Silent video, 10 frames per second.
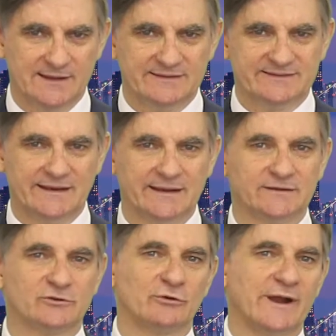Sending a
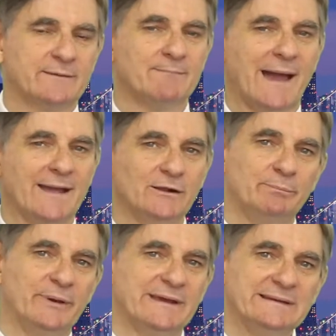direct mail
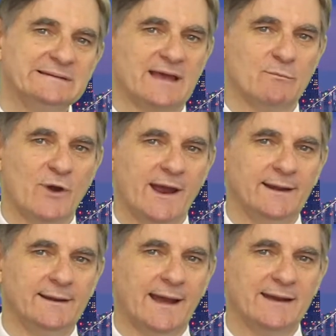piece to
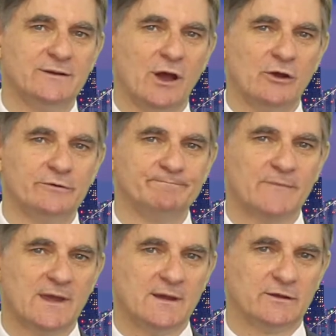someone unknown
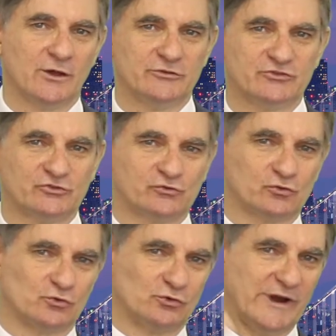goes
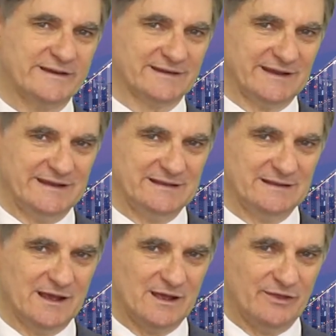straight
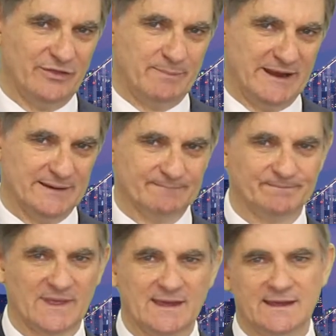in the bin.
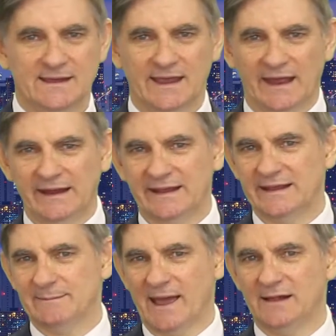
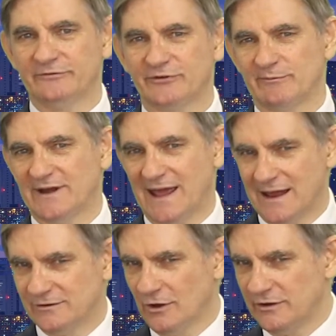Any email from an
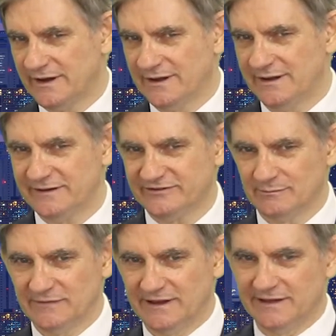unknown entity
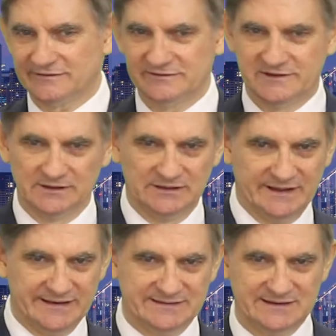simply gets
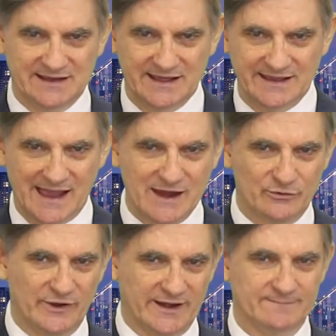deleted
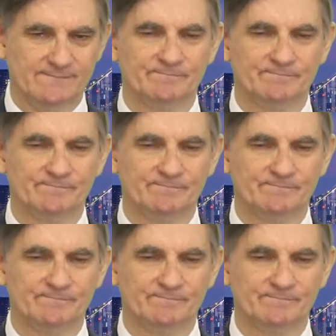unread.